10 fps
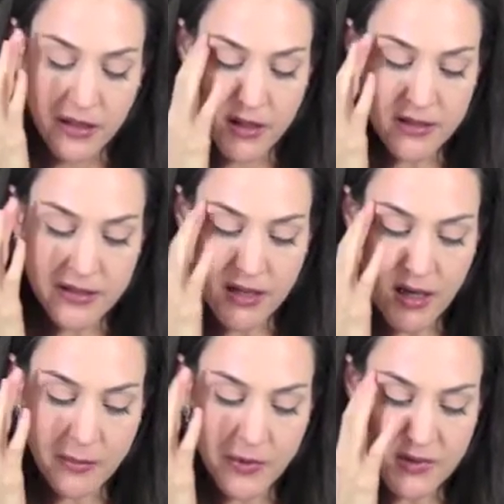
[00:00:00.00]
Each
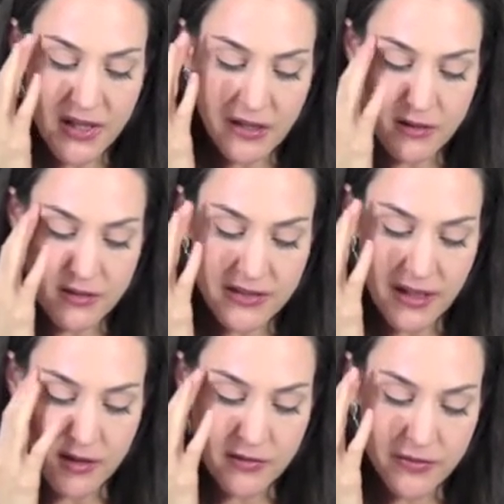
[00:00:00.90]
time you tell
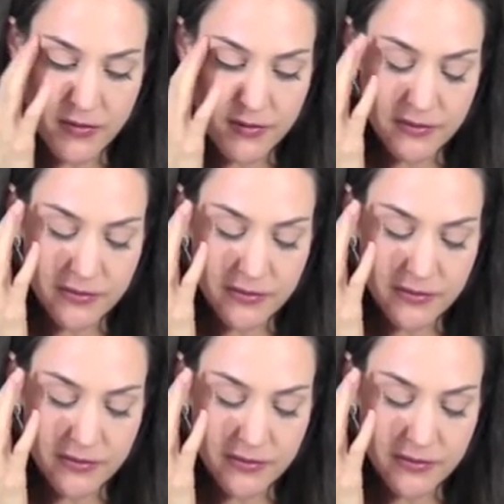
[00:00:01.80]
yourself